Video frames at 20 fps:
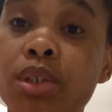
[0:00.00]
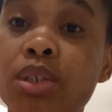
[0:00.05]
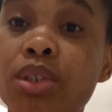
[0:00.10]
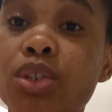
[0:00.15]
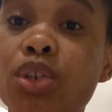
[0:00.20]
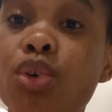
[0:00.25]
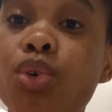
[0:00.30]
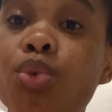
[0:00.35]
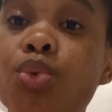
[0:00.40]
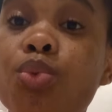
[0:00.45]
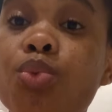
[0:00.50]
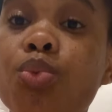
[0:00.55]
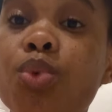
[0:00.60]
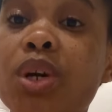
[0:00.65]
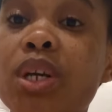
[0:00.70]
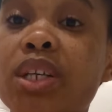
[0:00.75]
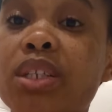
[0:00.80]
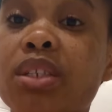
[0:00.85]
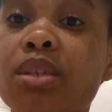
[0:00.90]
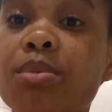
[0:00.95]
So what
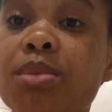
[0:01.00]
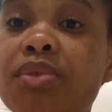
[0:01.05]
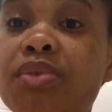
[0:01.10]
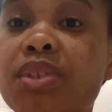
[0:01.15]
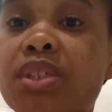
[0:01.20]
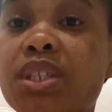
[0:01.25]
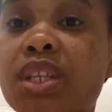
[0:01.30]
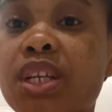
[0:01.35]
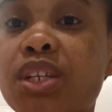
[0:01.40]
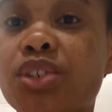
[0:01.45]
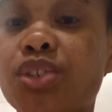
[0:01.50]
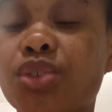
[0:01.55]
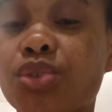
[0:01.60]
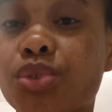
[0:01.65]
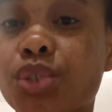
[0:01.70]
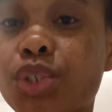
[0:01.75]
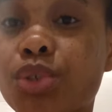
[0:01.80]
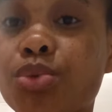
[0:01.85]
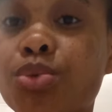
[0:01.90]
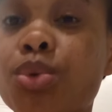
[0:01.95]
are some of the things you
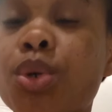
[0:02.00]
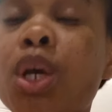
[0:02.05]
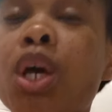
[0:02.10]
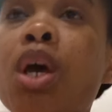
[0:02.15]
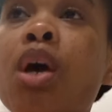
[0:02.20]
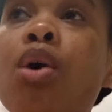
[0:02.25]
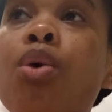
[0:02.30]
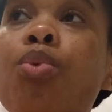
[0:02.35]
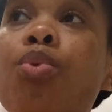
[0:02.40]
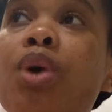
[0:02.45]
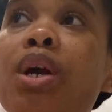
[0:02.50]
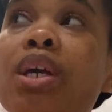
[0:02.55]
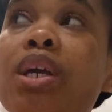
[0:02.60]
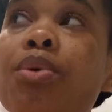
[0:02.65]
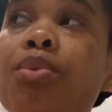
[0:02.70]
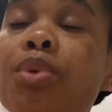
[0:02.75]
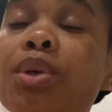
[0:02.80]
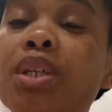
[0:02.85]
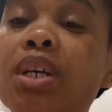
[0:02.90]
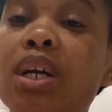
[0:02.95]
do?
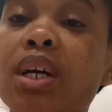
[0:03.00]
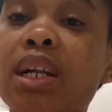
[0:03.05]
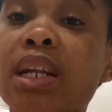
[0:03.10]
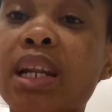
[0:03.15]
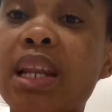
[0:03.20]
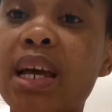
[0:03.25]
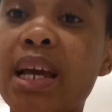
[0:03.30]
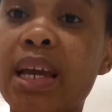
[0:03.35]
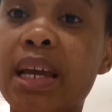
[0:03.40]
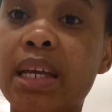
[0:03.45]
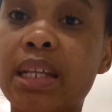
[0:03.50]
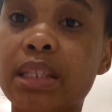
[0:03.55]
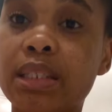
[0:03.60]
Working with a client